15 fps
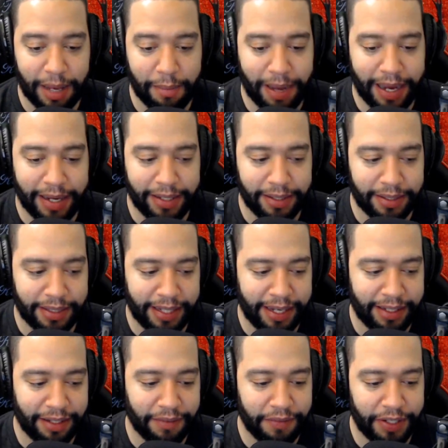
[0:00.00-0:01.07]
am I
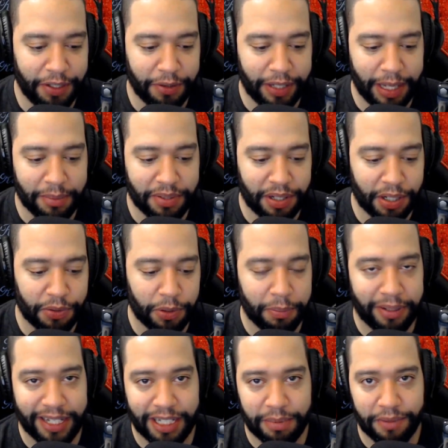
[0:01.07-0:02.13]
saying that video games are a
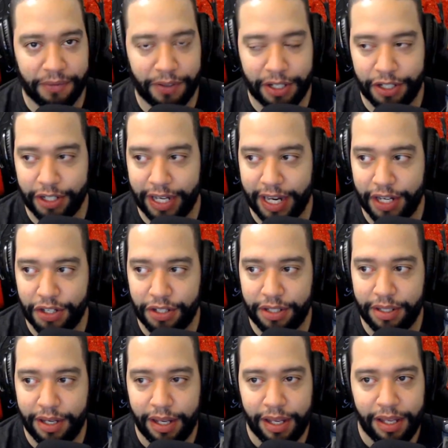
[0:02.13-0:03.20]
replacement for education.